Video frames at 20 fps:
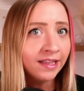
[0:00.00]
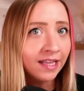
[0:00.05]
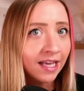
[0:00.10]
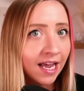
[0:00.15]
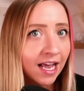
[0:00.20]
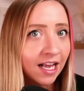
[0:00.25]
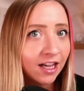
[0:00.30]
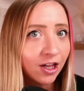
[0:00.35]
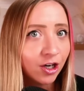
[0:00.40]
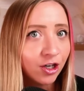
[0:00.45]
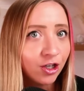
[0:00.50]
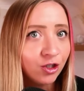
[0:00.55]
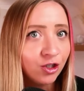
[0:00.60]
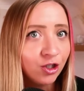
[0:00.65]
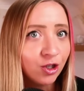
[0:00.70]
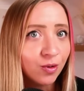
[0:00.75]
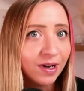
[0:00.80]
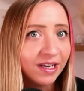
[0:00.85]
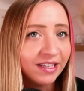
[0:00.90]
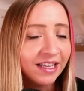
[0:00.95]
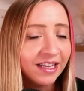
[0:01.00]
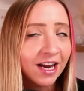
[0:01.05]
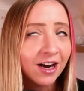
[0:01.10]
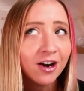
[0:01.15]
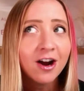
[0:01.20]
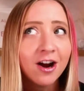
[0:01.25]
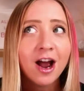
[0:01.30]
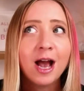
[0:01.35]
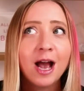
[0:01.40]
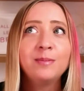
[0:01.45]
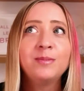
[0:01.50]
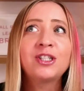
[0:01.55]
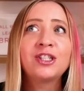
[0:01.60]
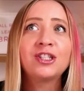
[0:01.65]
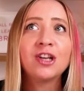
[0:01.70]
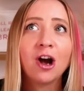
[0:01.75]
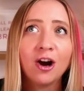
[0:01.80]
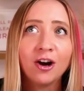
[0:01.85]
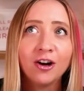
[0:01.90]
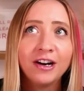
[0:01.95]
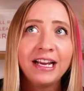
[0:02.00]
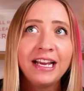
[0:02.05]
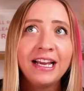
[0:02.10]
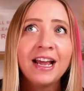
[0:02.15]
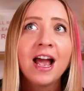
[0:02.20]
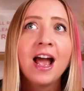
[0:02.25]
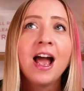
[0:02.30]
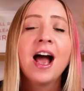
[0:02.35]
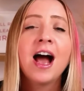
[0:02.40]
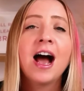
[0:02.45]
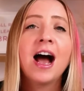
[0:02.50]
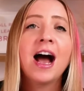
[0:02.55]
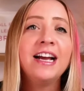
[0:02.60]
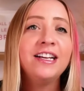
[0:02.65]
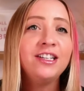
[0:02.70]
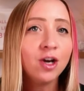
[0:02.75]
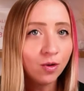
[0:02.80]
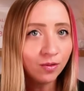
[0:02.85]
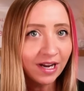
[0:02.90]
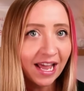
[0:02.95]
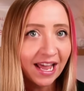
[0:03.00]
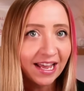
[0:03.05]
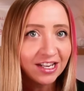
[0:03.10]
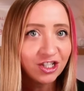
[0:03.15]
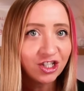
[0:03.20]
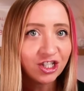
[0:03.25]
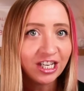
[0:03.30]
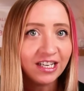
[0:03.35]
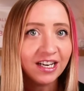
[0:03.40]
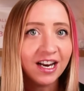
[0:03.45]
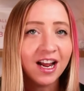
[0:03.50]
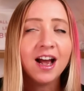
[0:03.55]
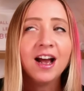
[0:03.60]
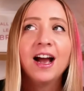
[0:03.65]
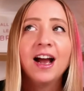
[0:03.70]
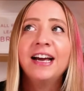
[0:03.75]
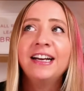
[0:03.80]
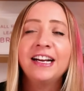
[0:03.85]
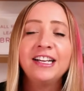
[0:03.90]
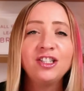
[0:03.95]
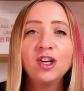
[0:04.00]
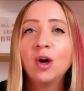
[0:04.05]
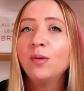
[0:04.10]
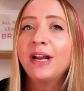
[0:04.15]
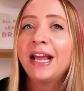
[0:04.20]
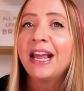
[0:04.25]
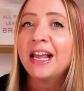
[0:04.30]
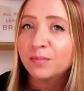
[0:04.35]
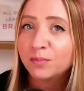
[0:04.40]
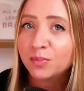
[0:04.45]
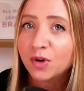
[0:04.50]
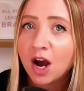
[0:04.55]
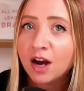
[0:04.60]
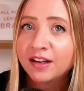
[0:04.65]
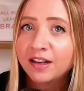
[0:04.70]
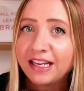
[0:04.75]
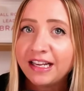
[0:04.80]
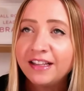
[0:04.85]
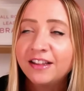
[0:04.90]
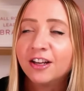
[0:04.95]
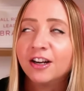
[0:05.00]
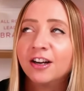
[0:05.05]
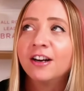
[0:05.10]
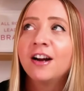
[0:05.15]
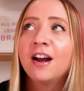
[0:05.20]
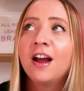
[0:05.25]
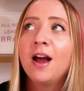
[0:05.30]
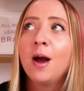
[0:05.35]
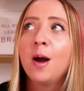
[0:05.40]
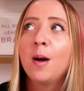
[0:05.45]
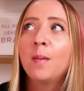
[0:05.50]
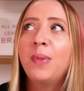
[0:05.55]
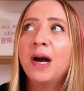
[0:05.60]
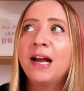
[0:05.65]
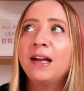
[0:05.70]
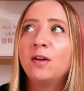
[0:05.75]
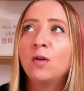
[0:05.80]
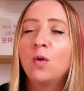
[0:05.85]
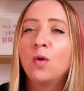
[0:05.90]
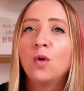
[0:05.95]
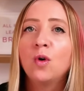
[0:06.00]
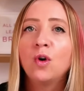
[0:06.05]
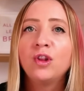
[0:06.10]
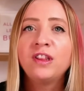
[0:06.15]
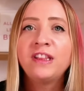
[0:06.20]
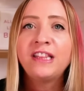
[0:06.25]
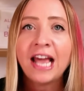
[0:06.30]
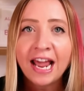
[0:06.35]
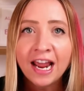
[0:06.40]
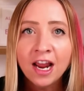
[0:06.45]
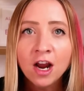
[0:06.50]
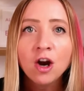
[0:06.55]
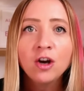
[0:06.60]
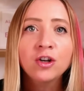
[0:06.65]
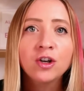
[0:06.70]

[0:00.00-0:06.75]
the hell are you doing there? I'm sorry. I don't hate Sheena and I don't hate Brock either, but they are